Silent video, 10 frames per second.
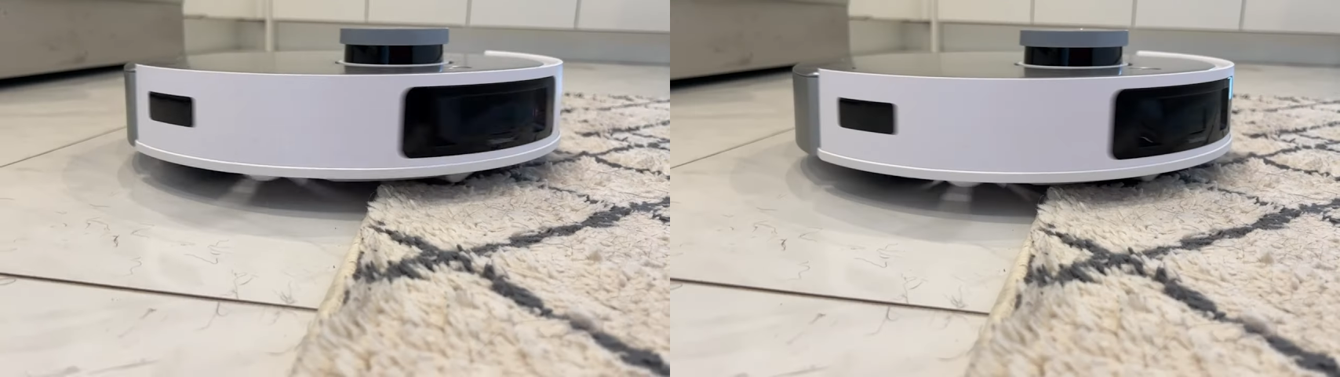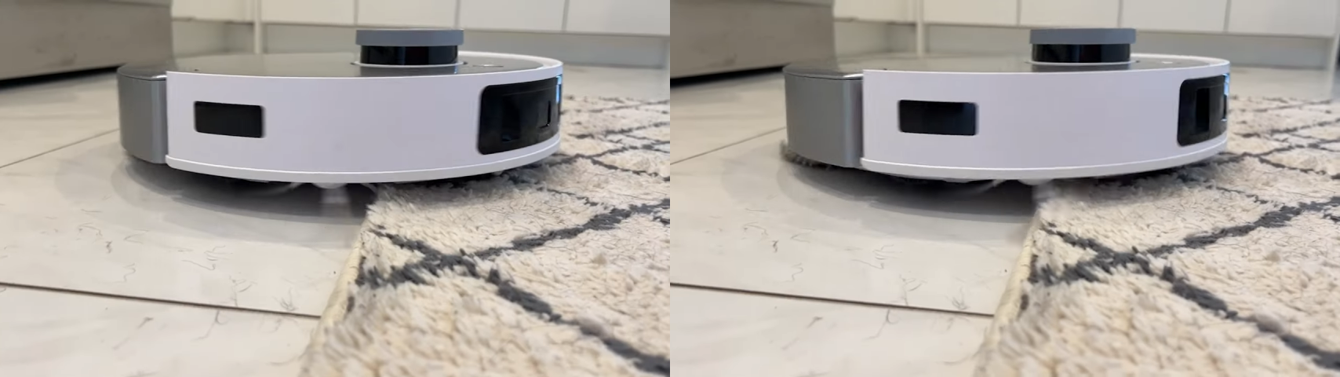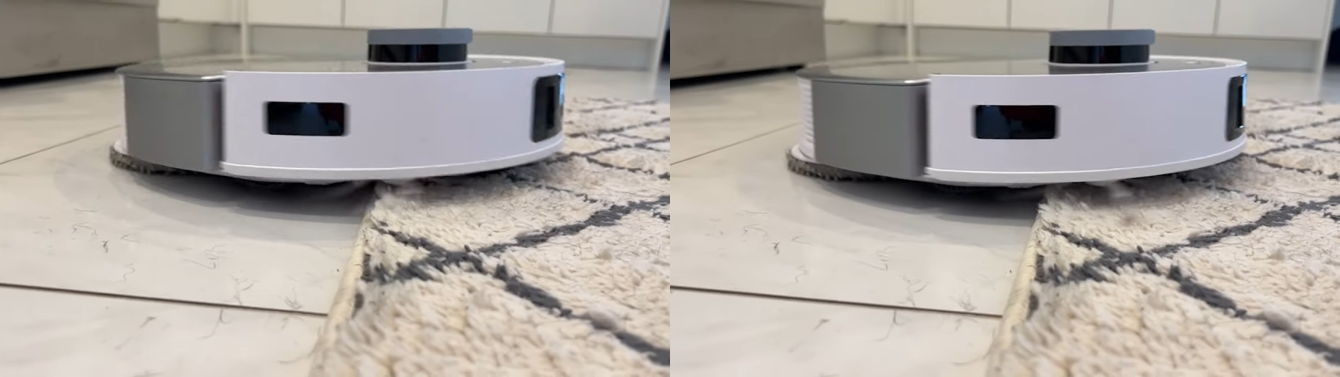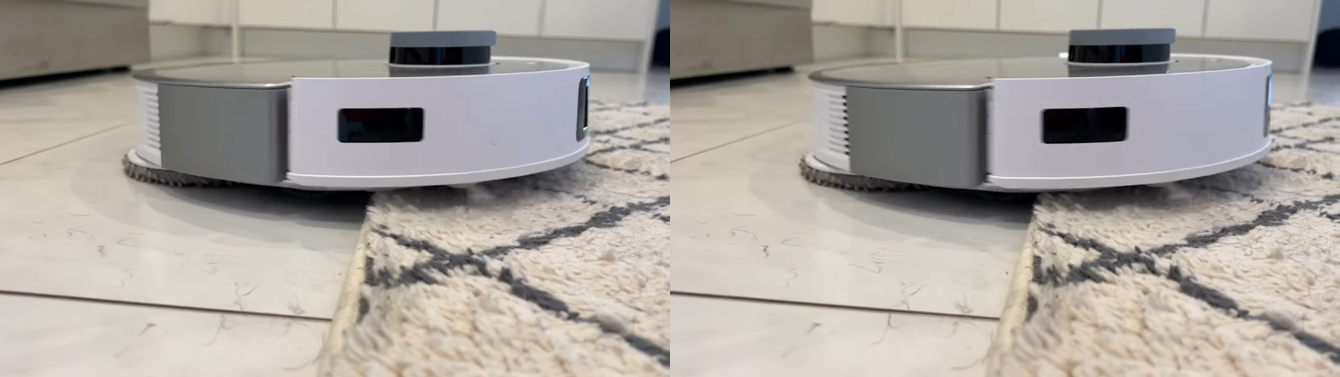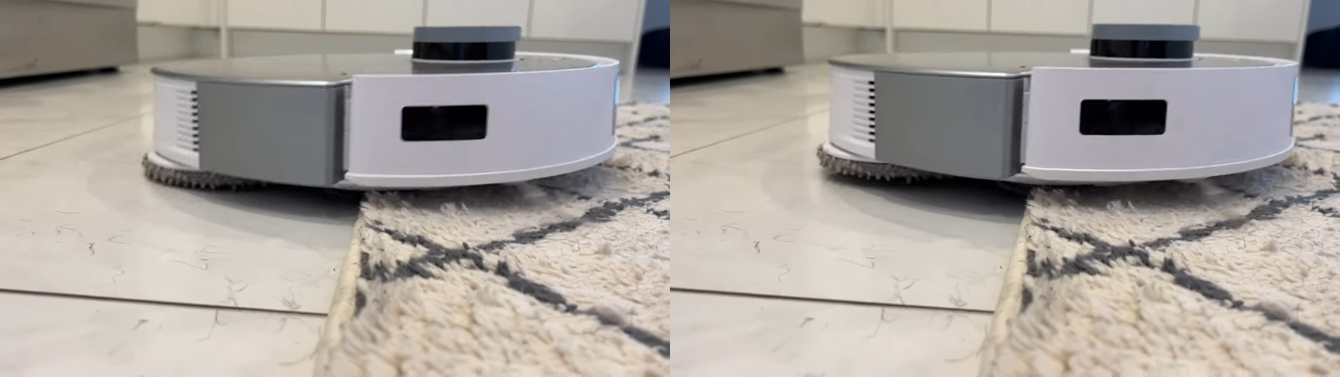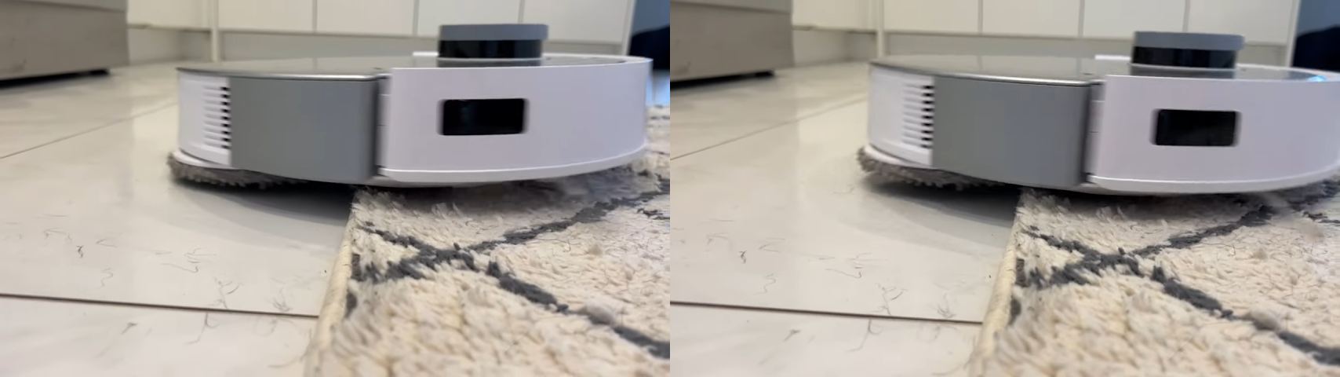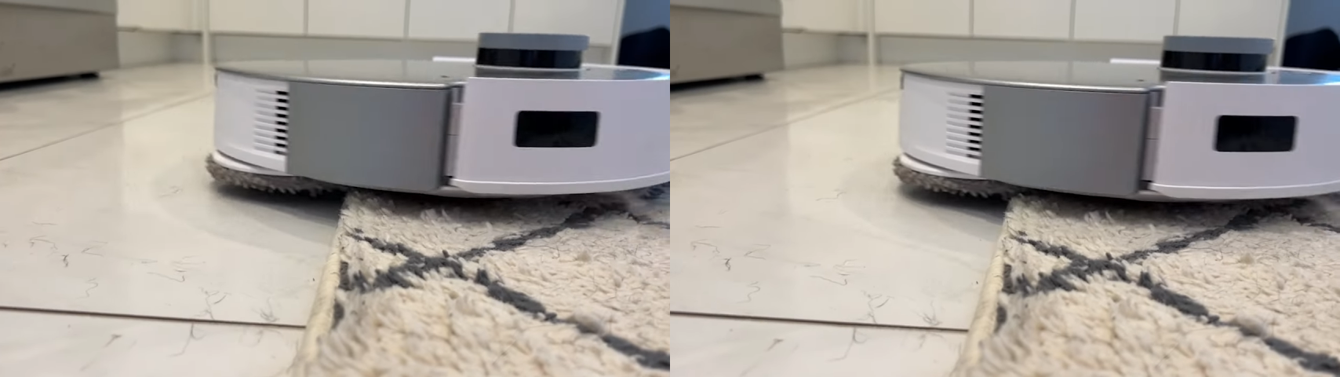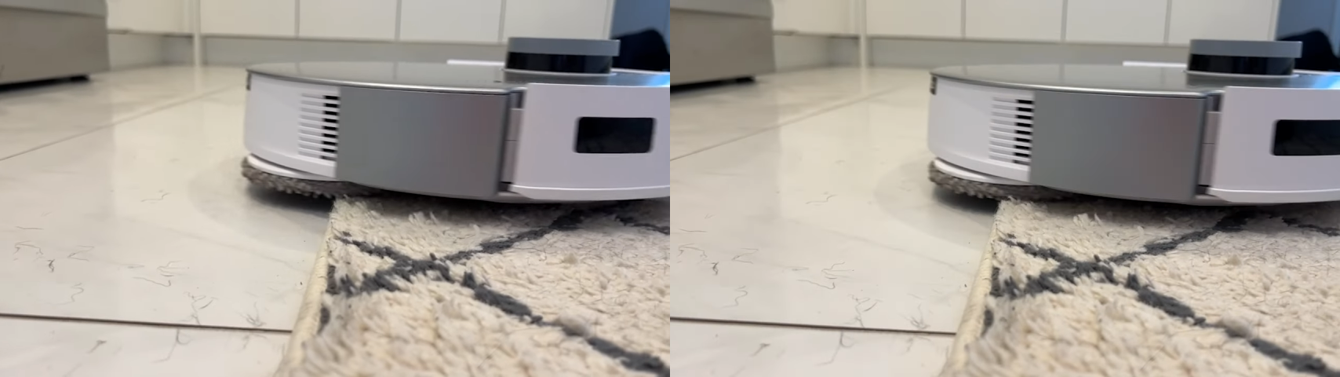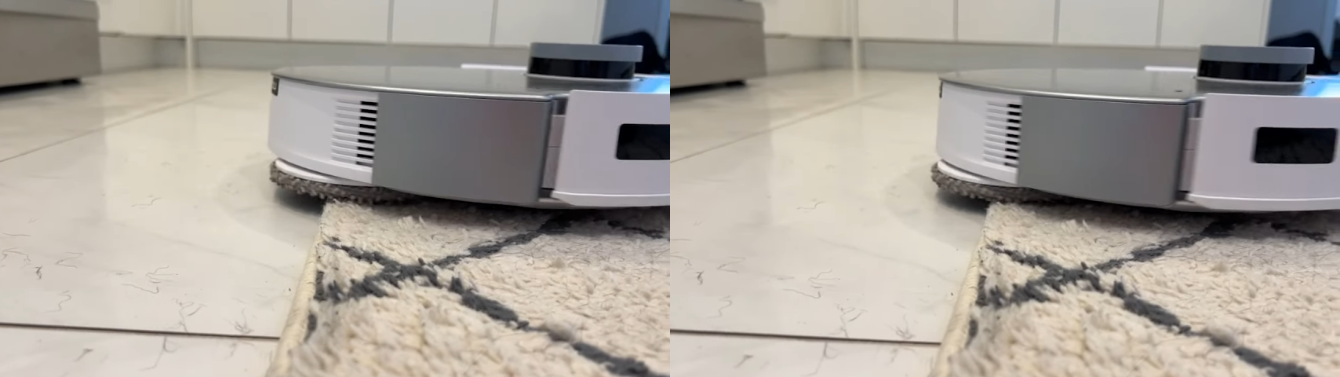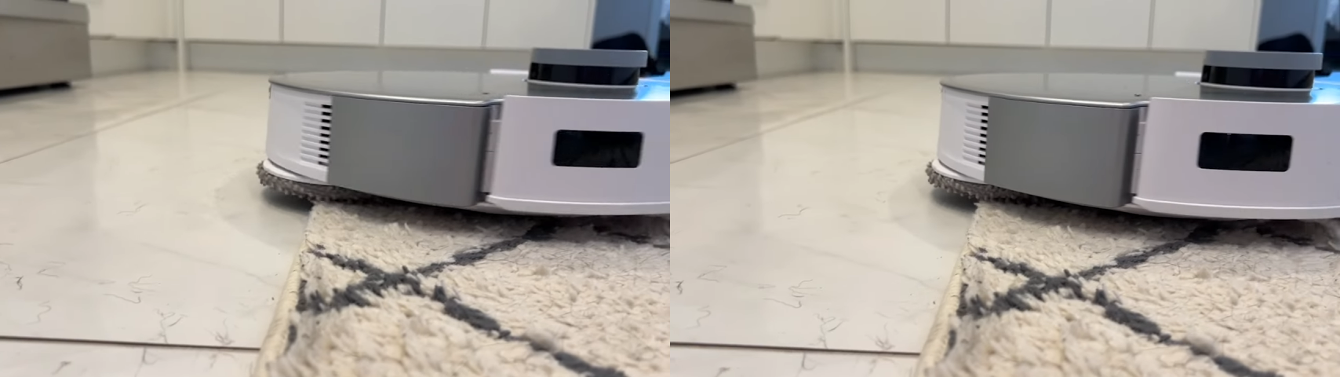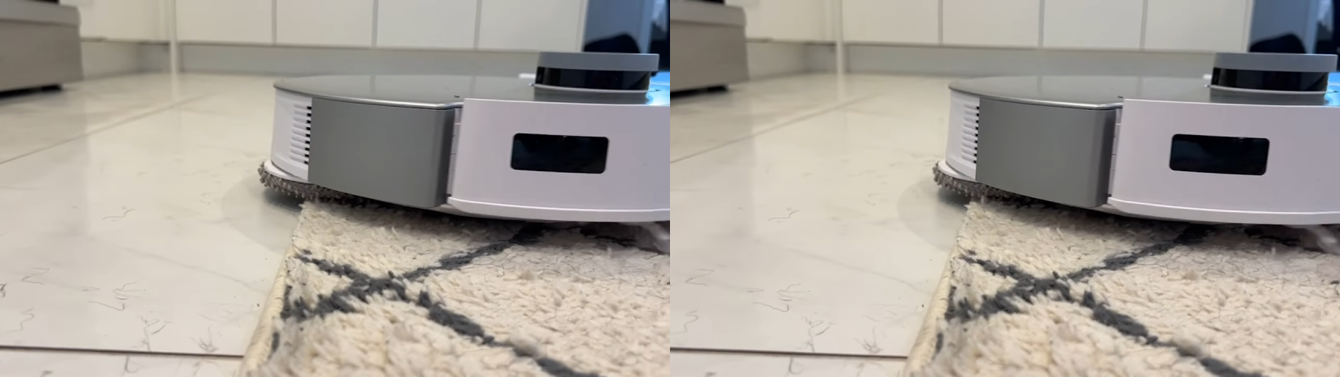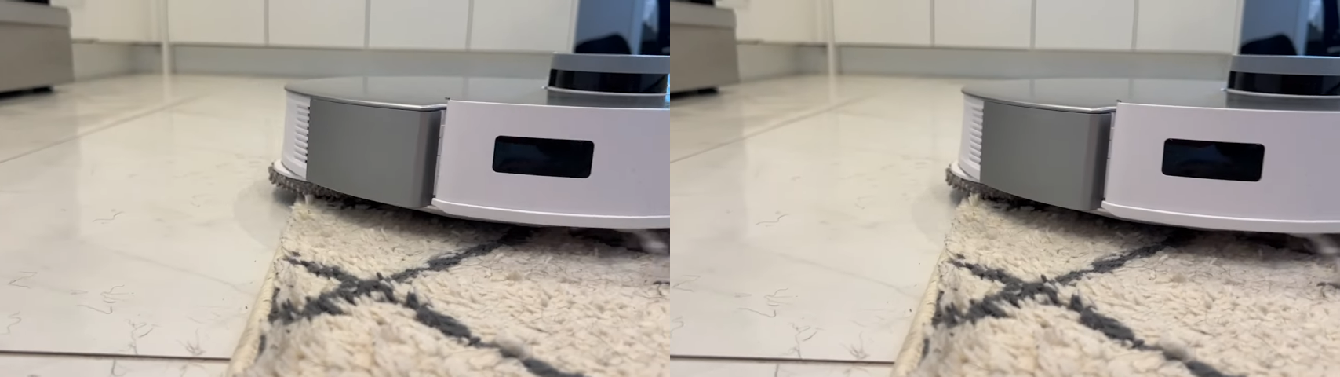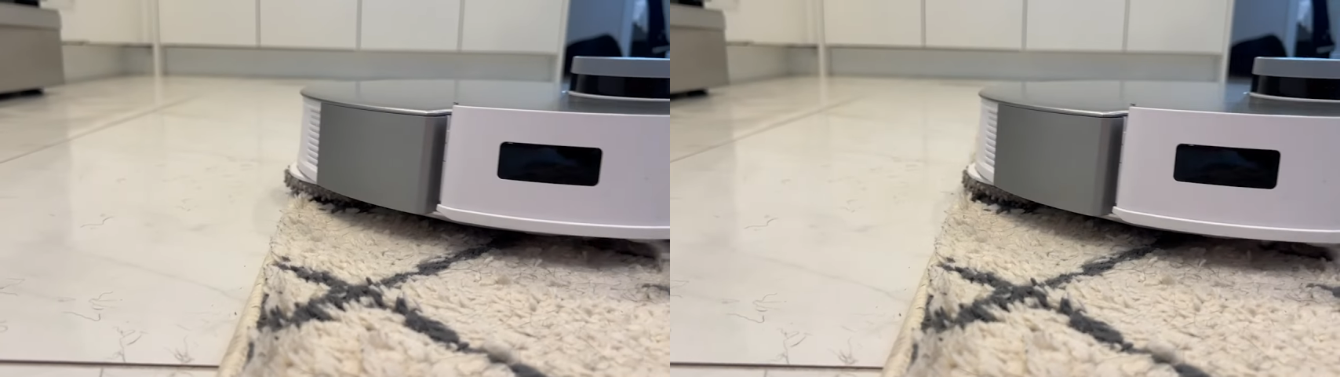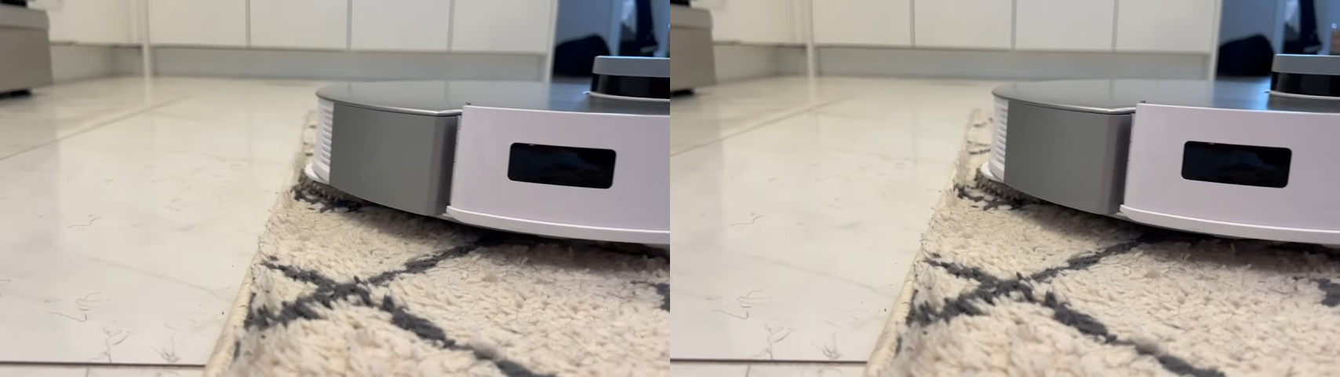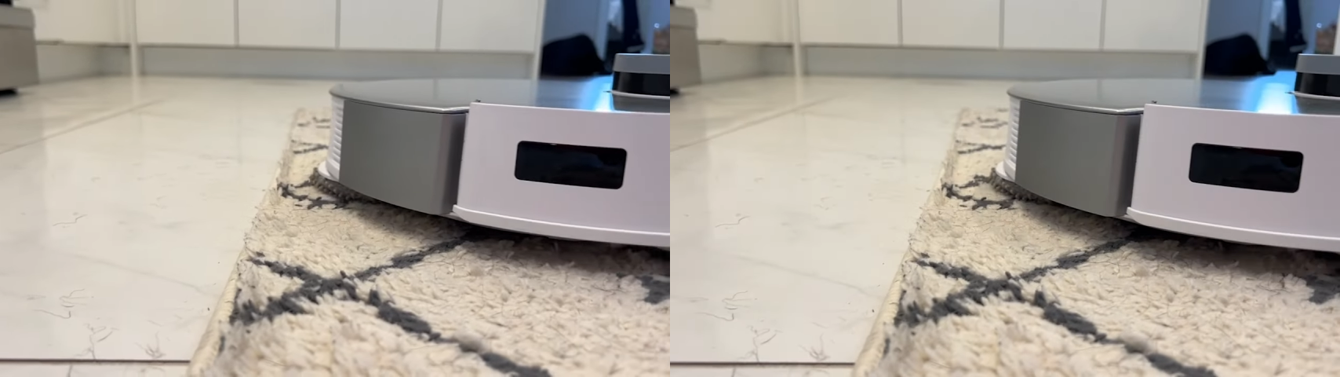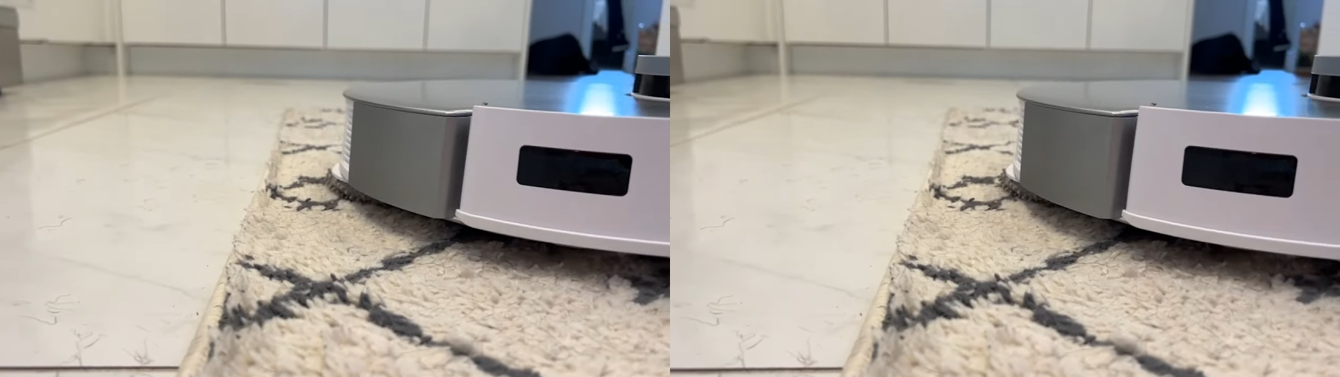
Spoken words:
Nobody's mouth can be seen.